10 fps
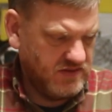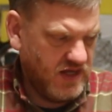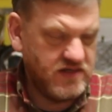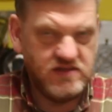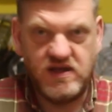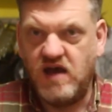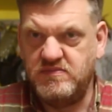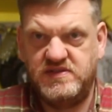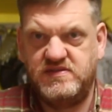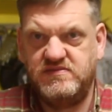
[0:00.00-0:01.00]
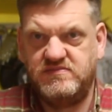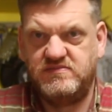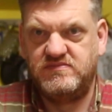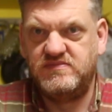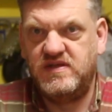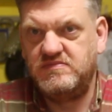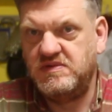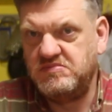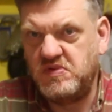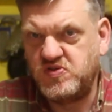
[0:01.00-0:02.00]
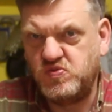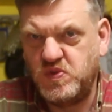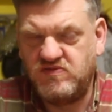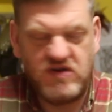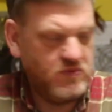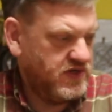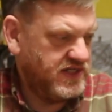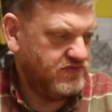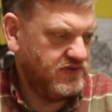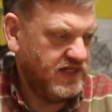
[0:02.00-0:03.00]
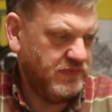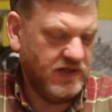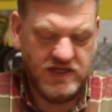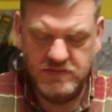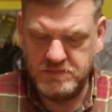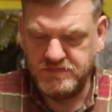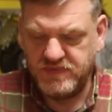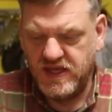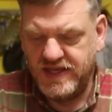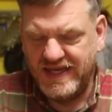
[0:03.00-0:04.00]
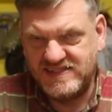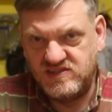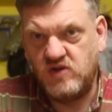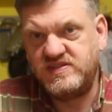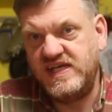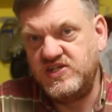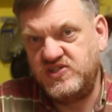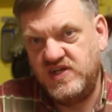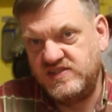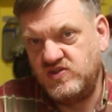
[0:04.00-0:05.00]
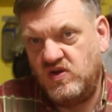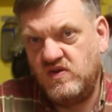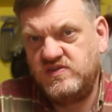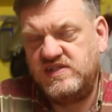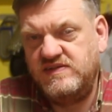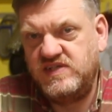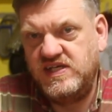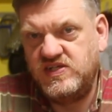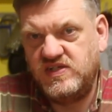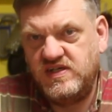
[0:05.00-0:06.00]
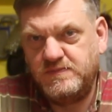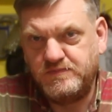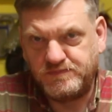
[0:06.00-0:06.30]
undergarment. I'm not sure what the right word is really, but it's not a t-shirt. It's not a long sleeve t-shirt.